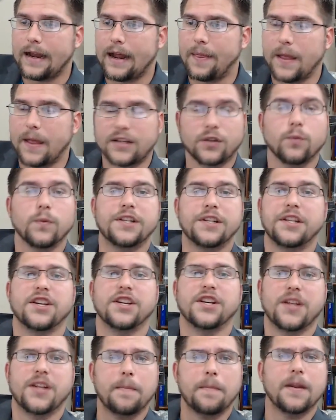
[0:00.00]
And that's the reason they
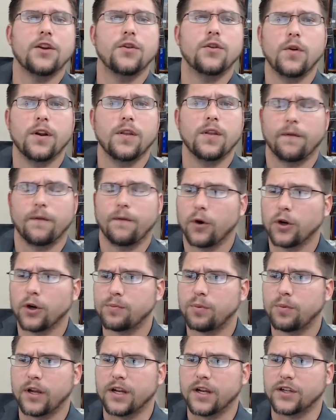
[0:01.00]
stepped into it in the
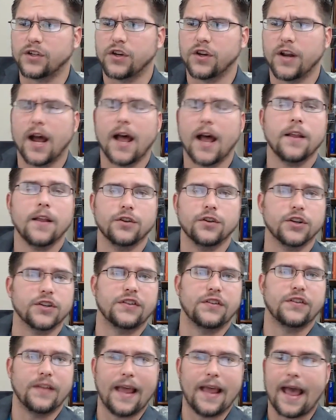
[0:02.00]
first place. So not
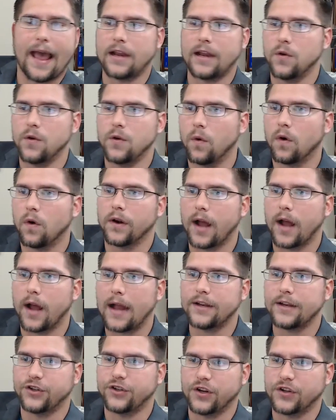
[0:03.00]
just that, you are
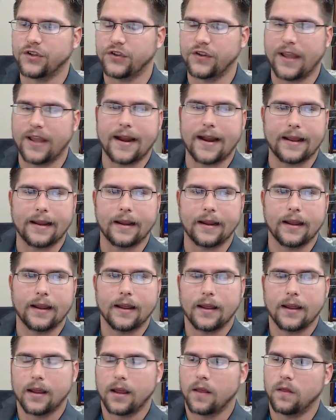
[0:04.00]
not just getting
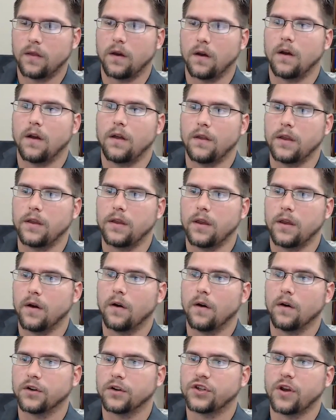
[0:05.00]
the
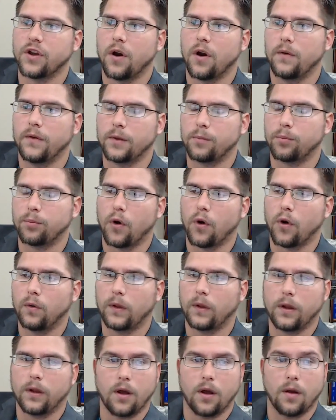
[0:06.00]
year or so that
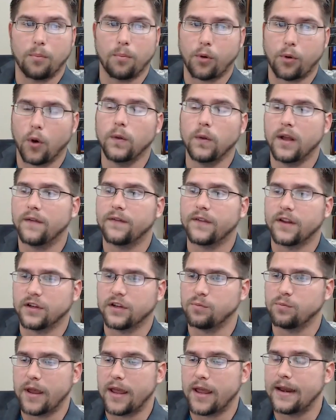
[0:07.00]
ProLift
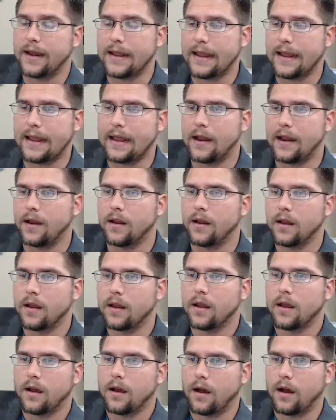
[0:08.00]
has been in
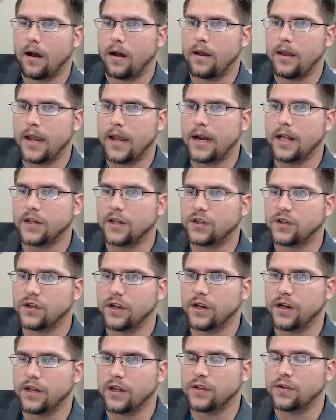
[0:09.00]

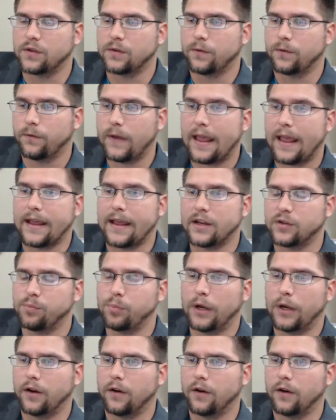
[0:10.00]
its phase,
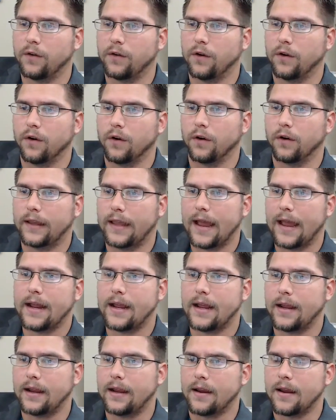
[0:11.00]
but you're
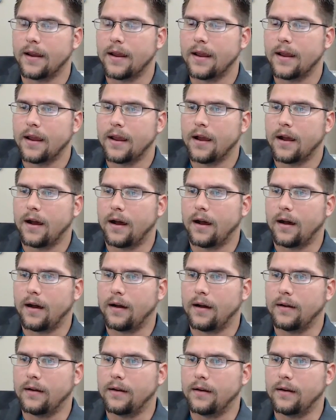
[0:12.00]
getting
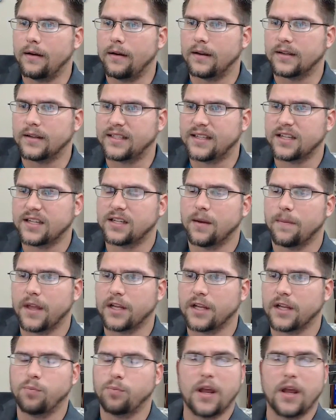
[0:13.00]
a system
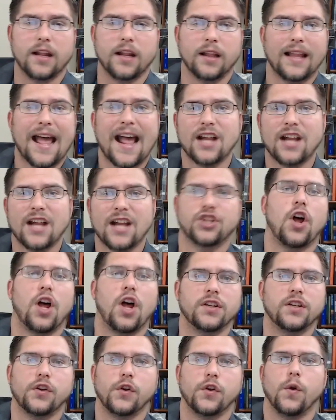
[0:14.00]
that's been latched
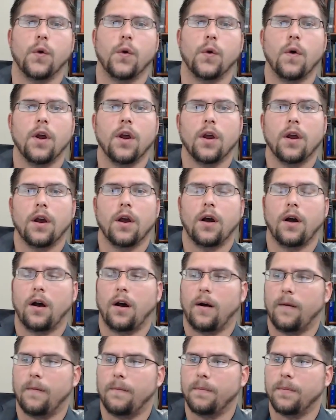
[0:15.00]
onto
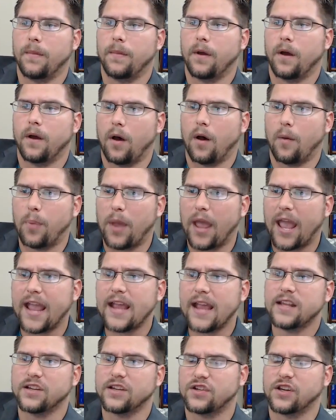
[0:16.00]
a
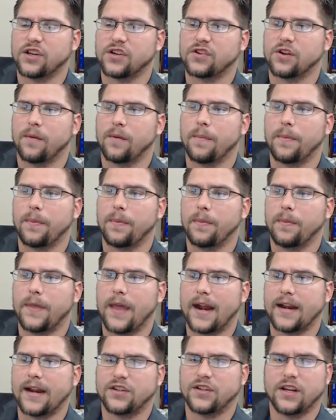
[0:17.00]
painting system
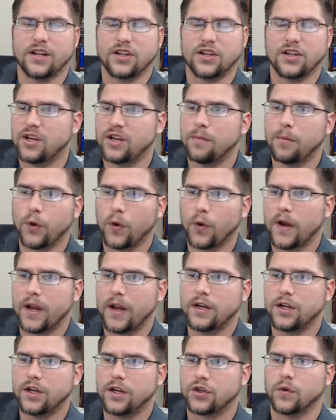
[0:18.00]
that is in a similar
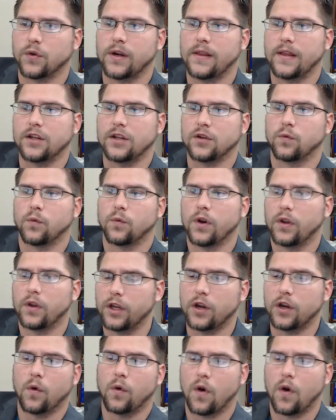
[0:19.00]
industry that has
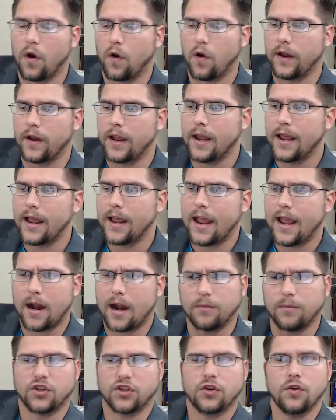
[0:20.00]
really grown.
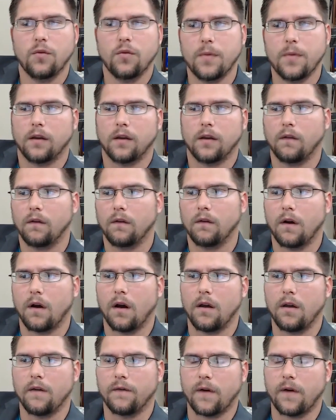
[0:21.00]
And I'm assuming,
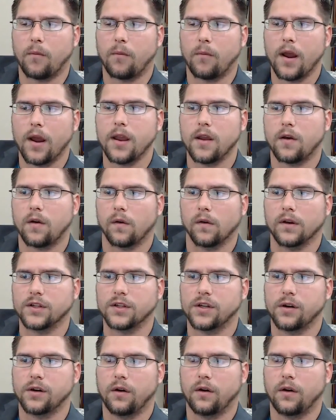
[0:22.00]
if I'm right,
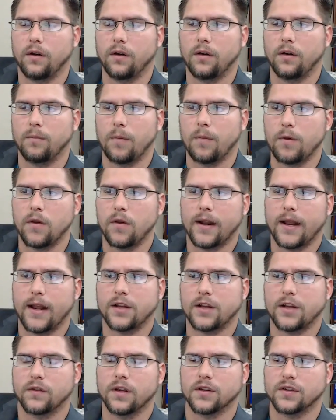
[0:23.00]
Chris, maybe you can
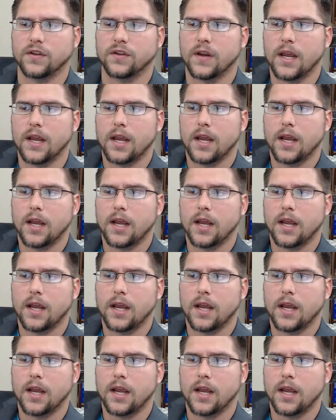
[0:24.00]
answer this.